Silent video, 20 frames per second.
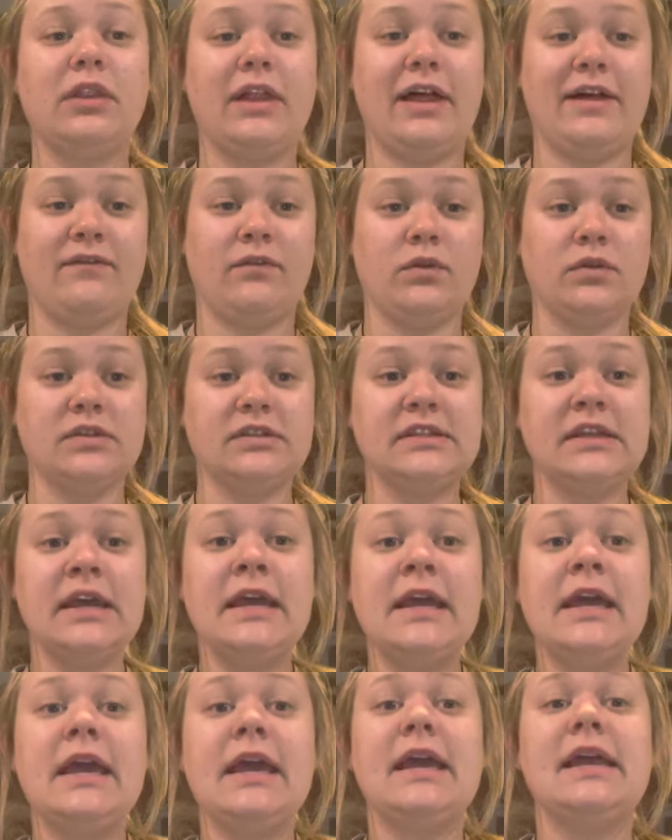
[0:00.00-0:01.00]
levels
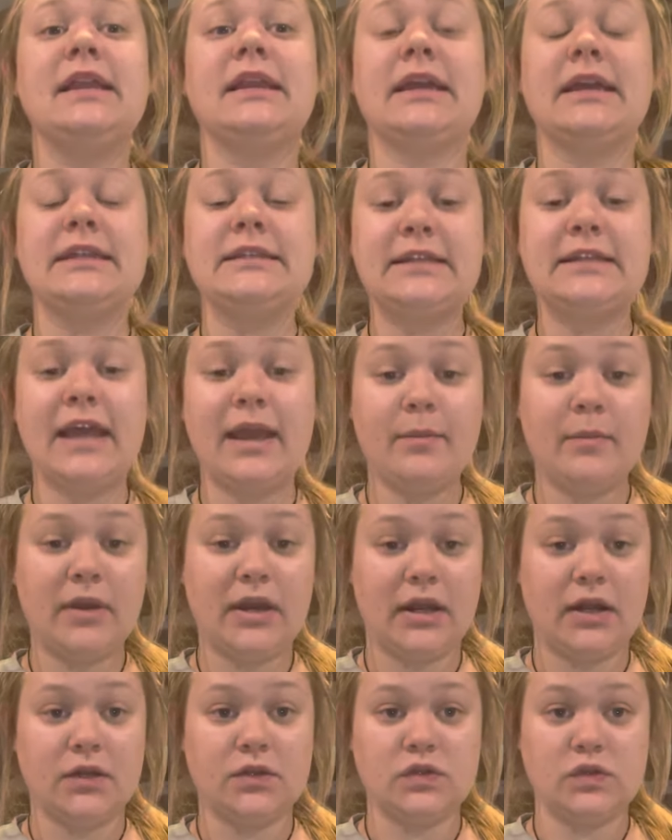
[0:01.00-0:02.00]
in
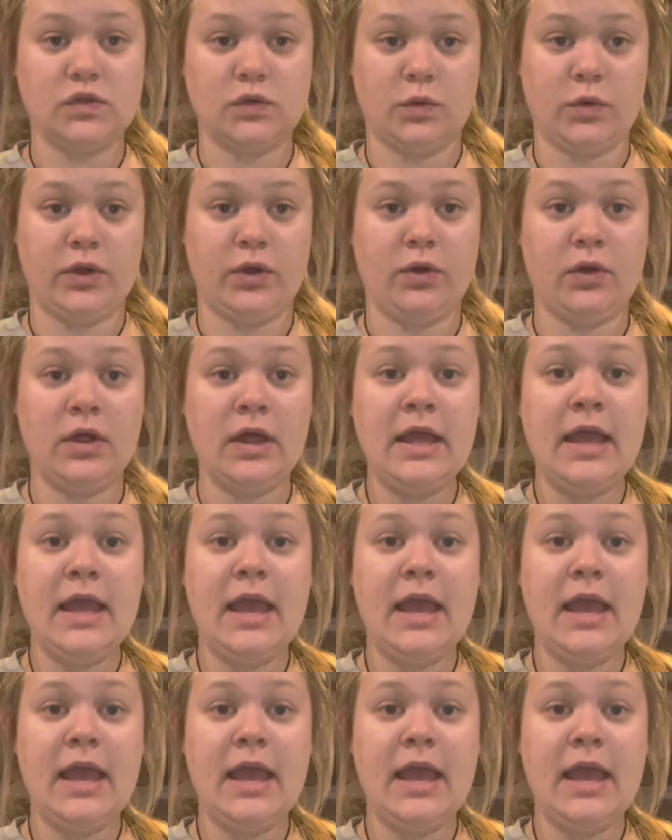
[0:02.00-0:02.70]
contaminated soil,